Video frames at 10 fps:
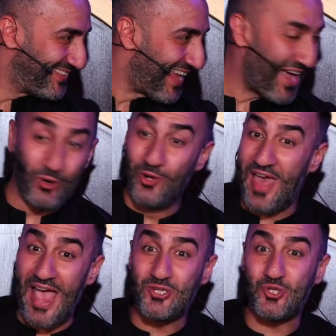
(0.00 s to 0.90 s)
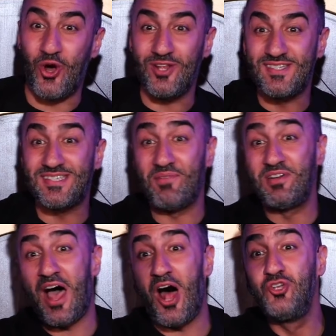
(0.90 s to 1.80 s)
All the ex-cons.
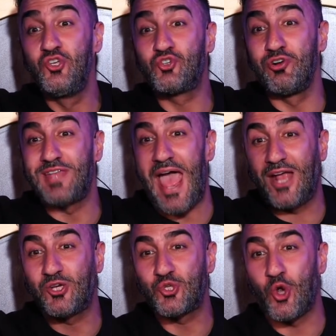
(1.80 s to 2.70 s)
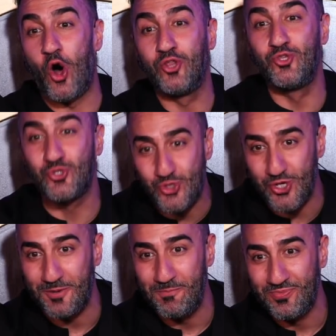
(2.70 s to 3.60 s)
700 ex-cons.
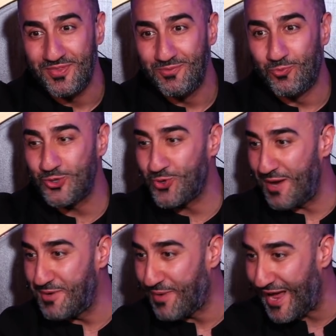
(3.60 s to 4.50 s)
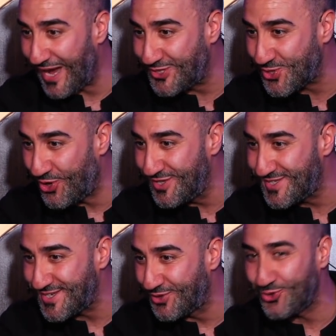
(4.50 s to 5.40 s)
What do I mean by
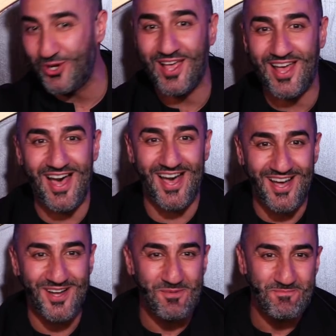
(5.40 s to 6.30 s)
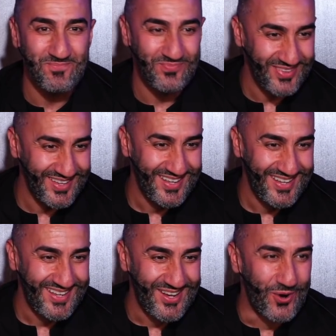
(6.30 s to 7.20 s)
ex-cons? Al-Tulaqa.
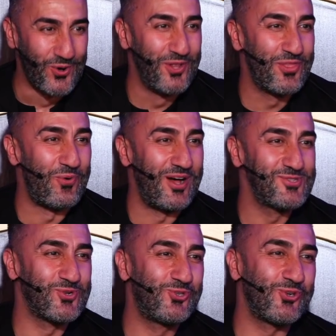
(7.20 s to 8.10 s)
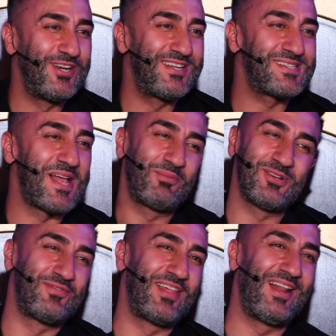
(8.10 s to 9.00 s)
All the ones who joined Islam
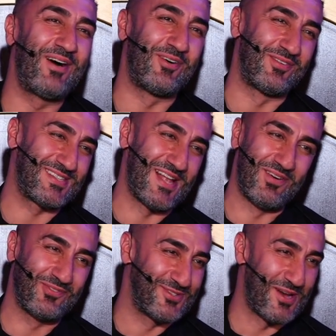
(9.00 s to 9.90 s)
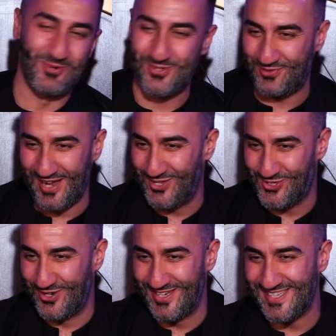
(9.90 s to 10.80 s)
because of their love of Islam. Of course, Abu Sufyan
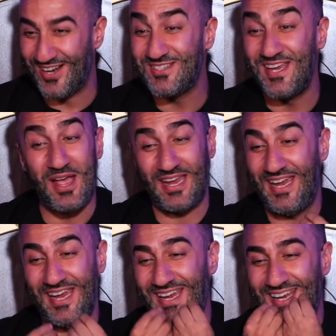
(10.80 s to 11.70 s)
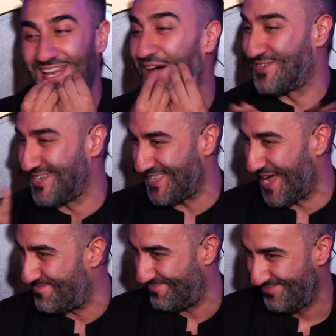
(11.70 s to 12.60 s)
joined Islam because he loves
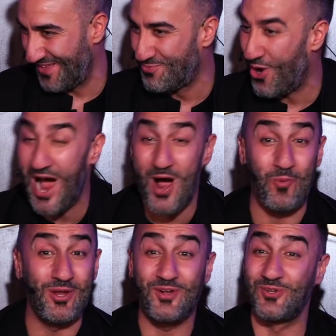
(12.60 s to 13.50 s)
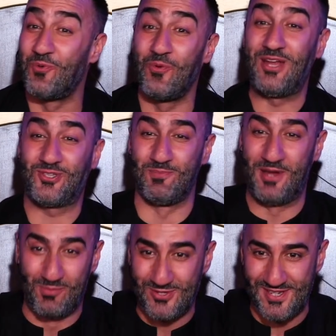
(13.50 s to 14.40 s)
Islam. And Muawiyah couldn't wait to be
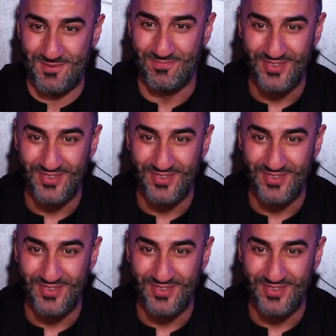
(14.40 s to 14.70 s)
a Muslim.